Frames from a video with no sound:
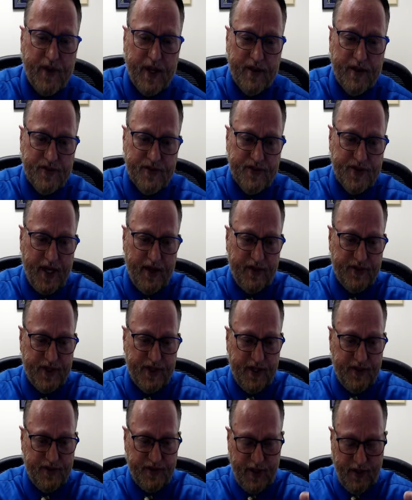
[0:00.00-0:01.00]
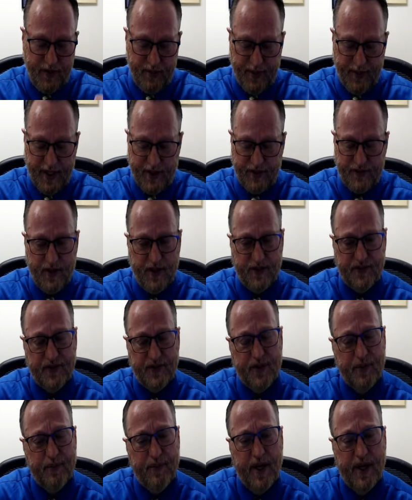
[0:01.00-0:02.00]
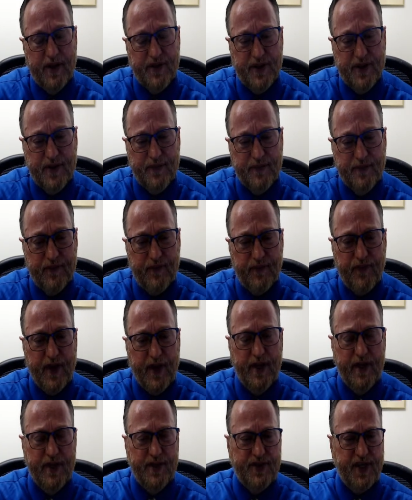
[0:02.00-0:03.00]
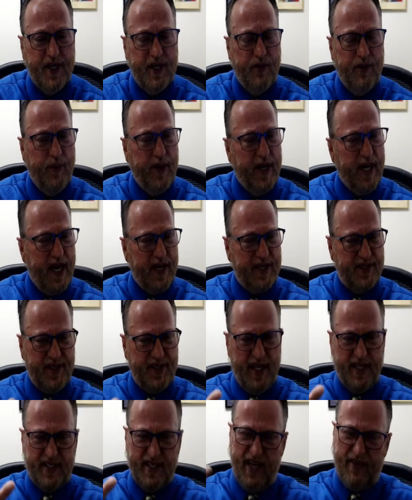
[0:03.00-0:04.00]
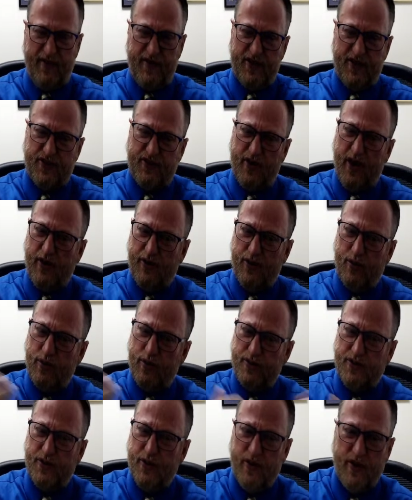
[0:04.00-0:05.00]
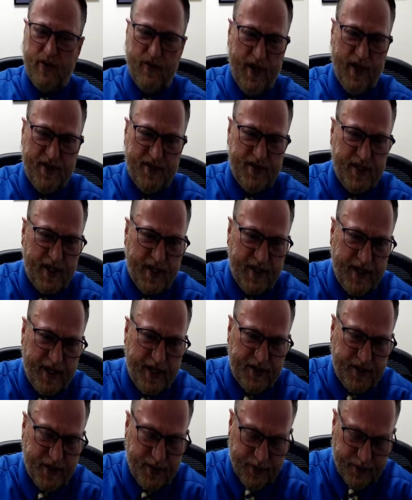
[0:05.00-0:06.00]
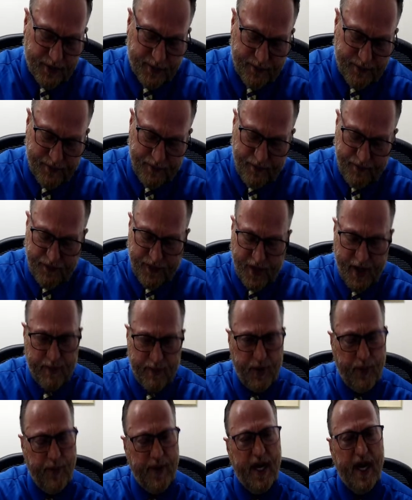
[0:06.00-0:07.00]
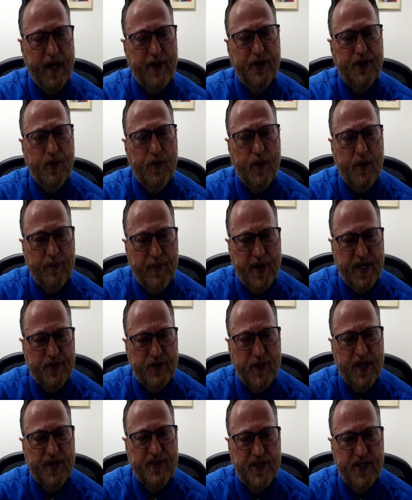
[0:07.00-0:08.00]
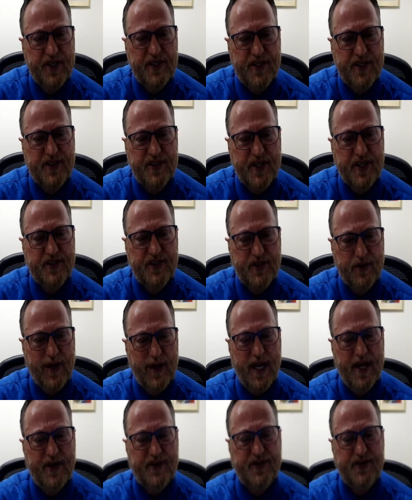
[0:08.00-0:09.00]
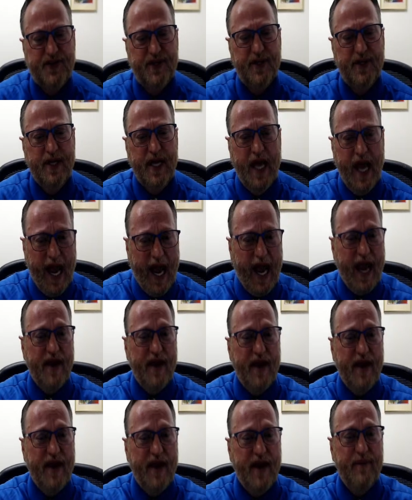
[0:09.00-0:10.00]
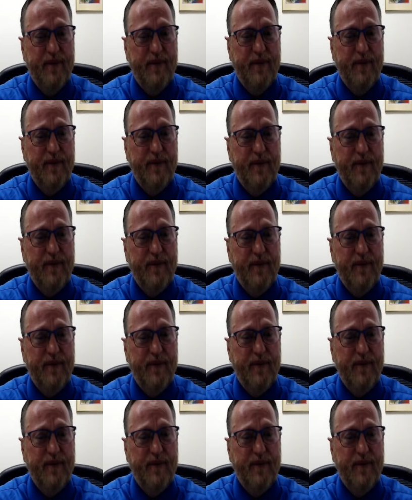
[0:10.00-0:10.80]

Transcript: Zelle, bank transfer, deposit. See, we got to stay safe and strong. The world's going crazy today too. But we got to do our best while Jesus does the rest. Amen to that too.